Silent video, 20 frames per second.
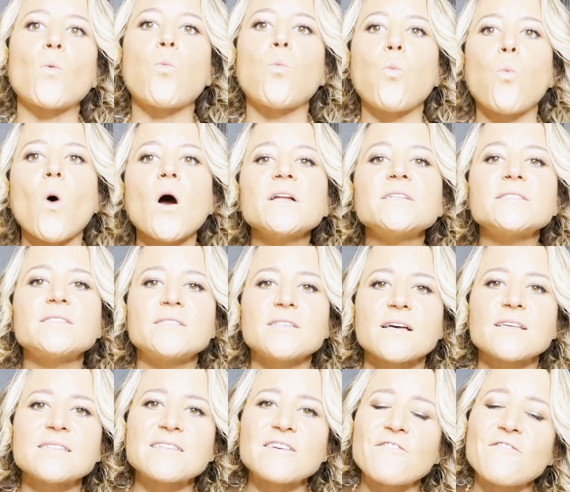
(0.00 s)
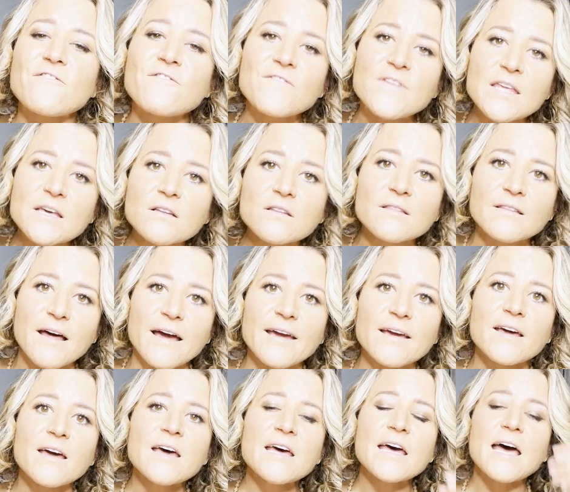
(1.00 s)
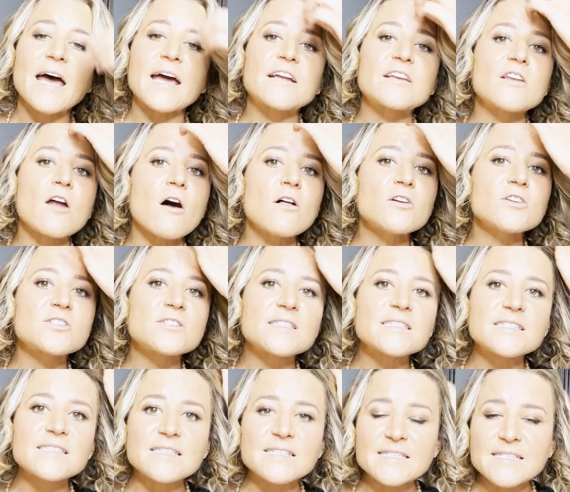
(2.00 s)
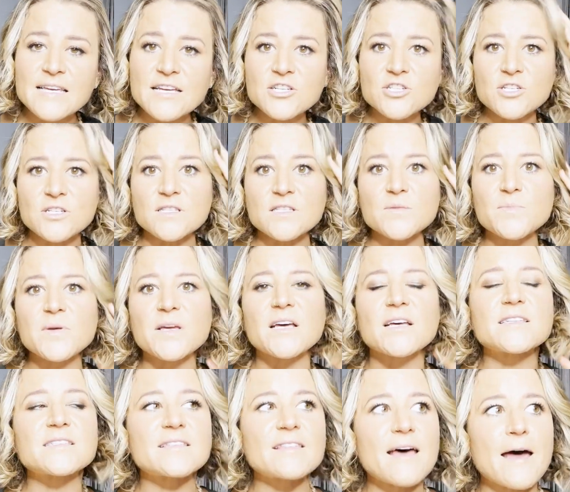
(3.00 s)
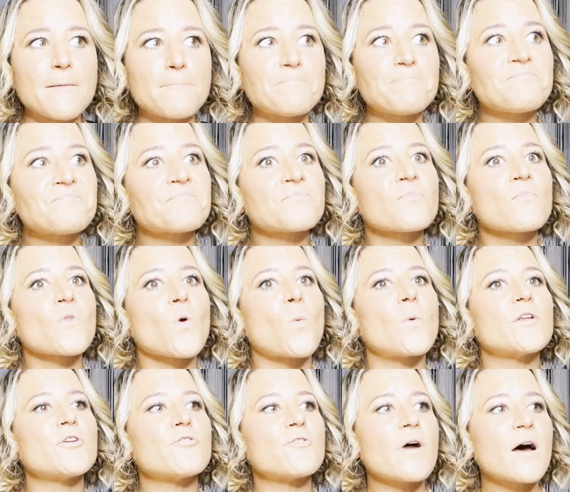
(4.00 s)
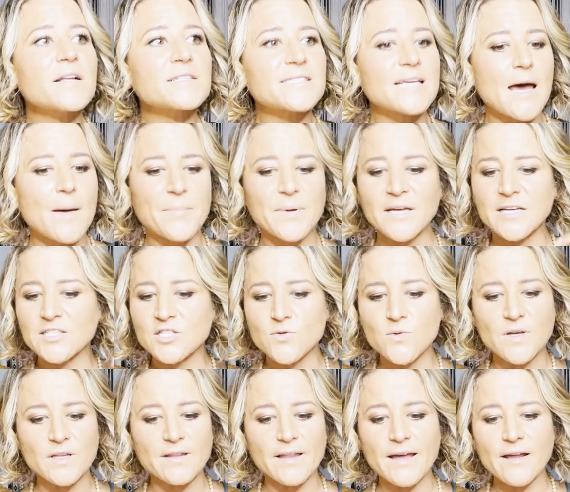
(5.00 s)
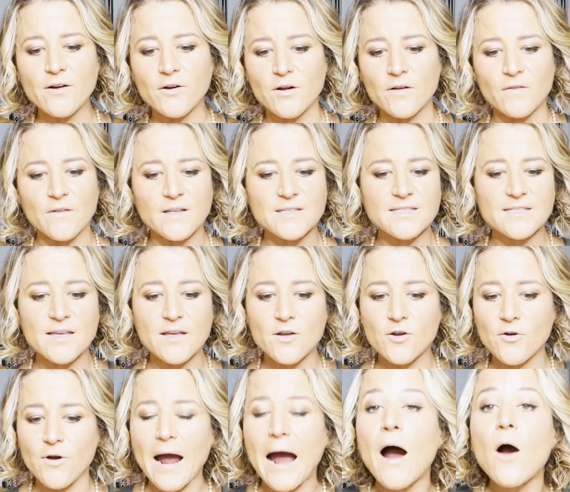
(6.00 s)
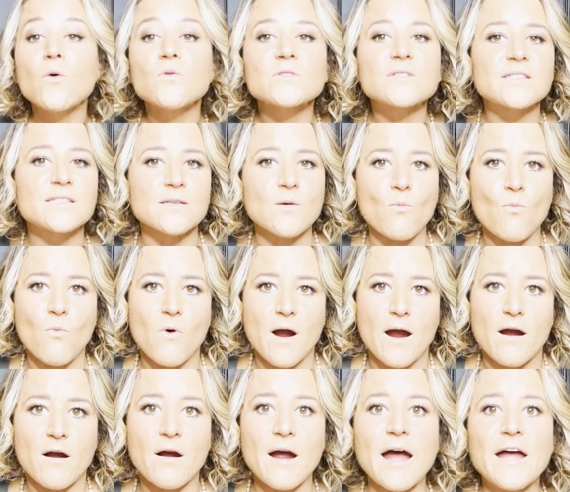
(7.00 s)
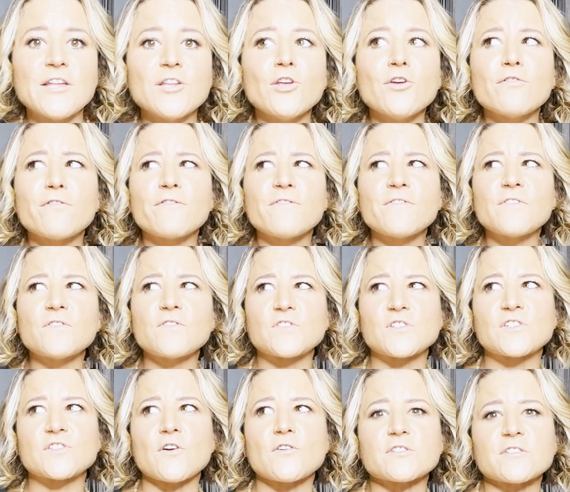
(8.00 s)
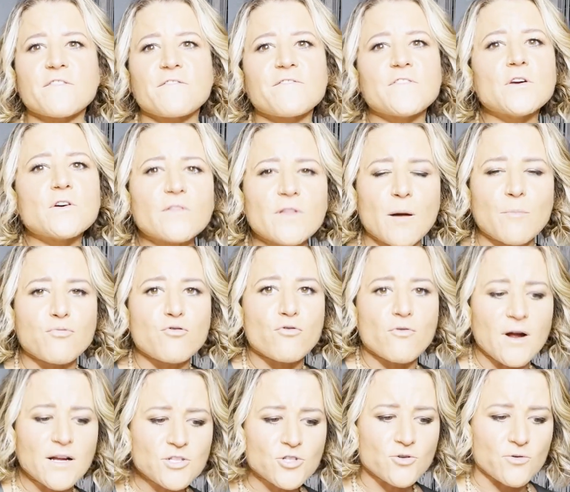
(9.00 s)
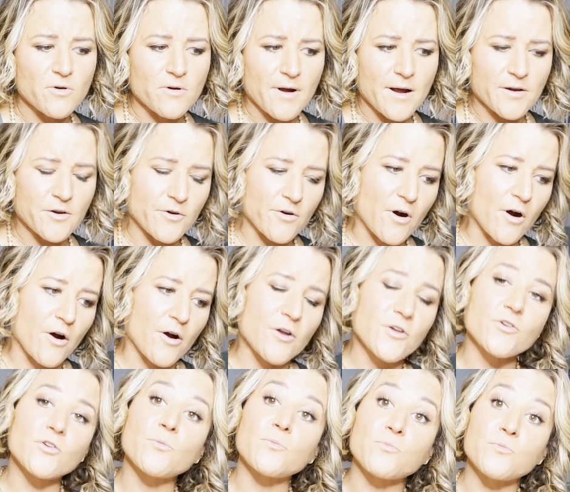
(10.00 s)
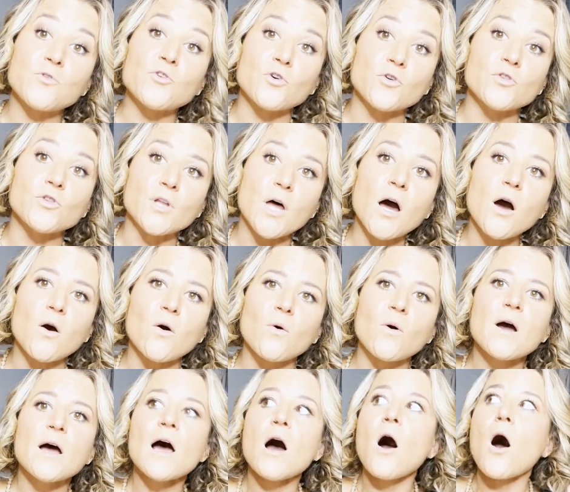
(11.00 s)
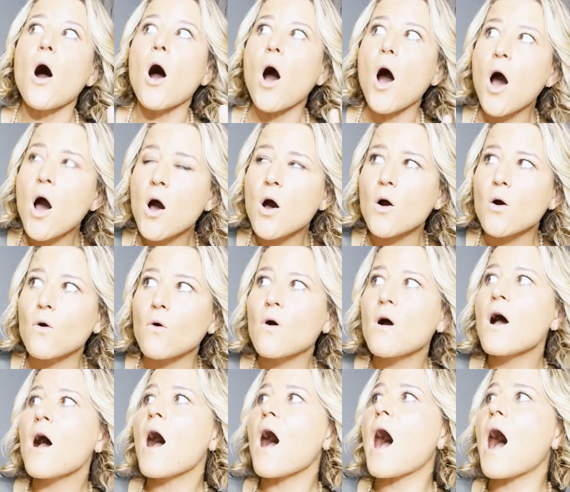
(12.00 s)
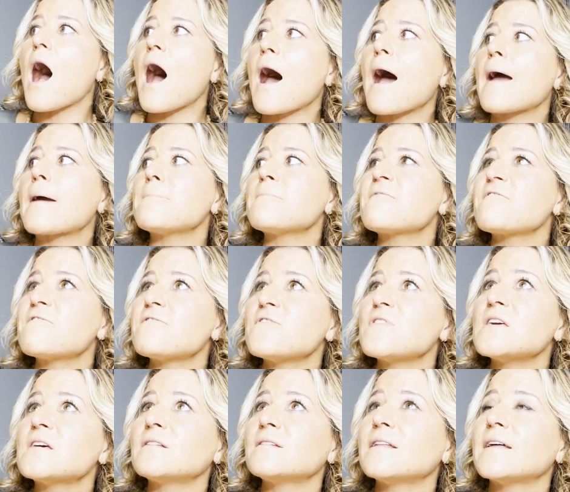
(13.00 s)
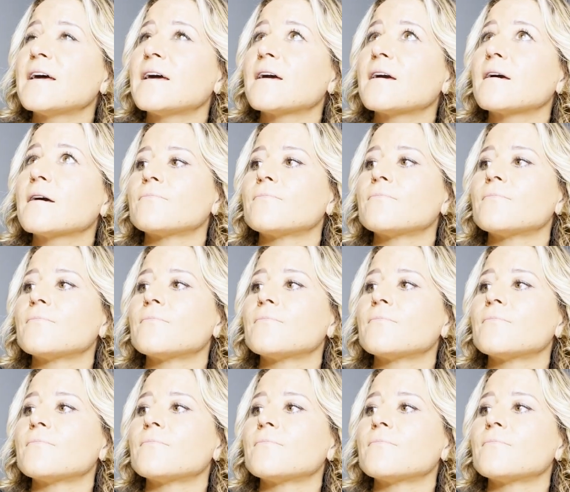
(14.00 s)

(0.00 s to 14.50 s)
What does it feel like? Acknowledge the sensations, because then when you're not tapping into it later, and let's say you're out somewhere and you start to feel that pressure around your heart, you'll know, oh, I'm perceiving